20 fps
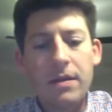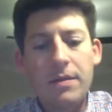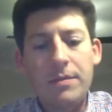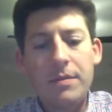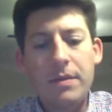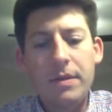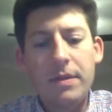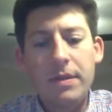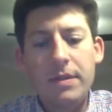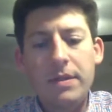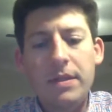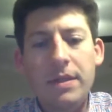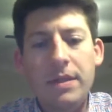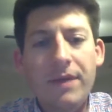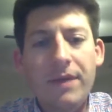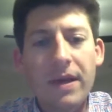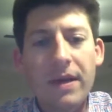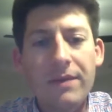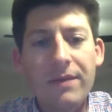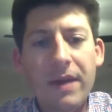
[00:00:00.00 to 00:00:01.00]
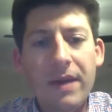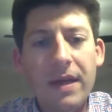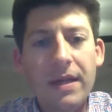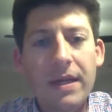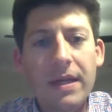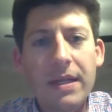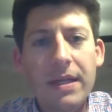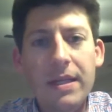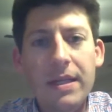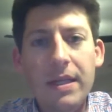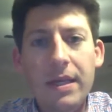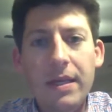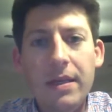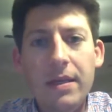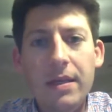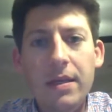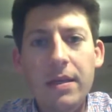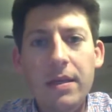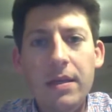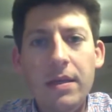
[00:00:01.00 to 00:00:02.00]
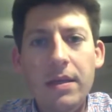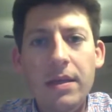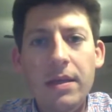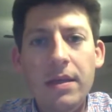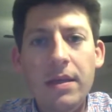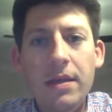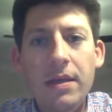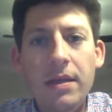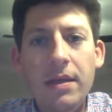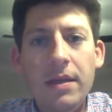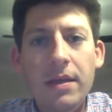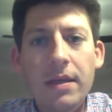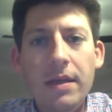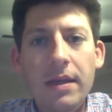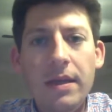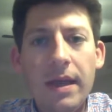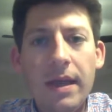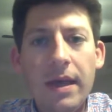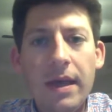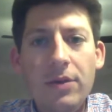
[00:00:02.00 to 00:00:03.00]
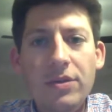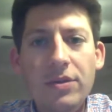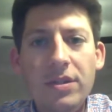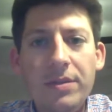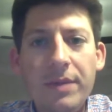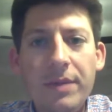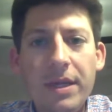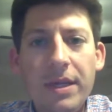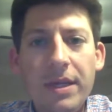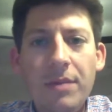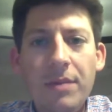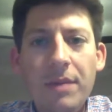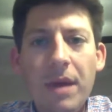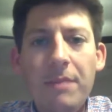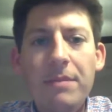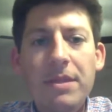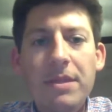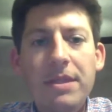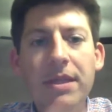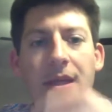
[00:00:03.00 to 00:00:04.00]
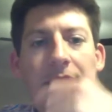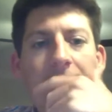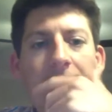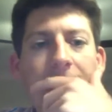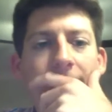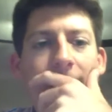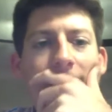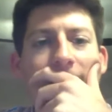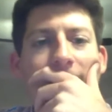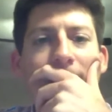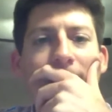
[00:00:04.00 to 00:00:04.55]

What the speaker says: see if I can find anything else to make sure I'm not missing anything.